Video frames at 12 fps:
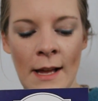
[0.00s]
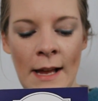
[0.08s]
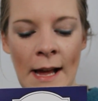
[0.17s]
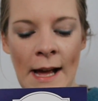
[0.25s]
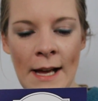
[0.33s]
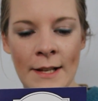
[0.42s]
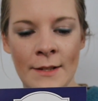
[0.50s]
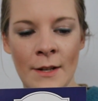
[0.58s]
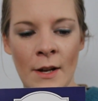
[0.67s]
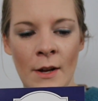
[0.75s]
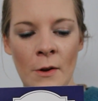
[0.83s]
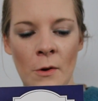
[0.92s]
it has
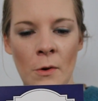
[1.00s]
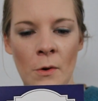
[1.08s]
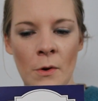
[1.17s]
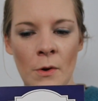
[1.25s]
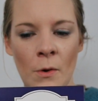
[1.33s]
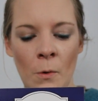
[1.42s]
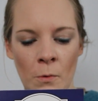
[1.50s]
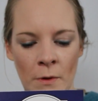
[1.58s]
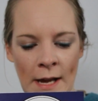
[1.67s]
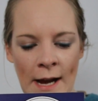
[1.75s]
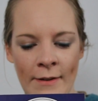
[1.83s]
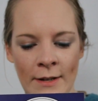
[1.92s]
all the
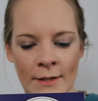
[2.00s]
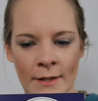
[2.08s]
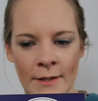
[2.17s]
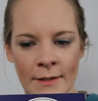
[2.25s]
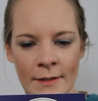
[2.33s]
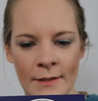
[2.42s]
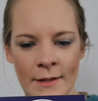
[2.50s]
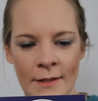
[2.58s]
characters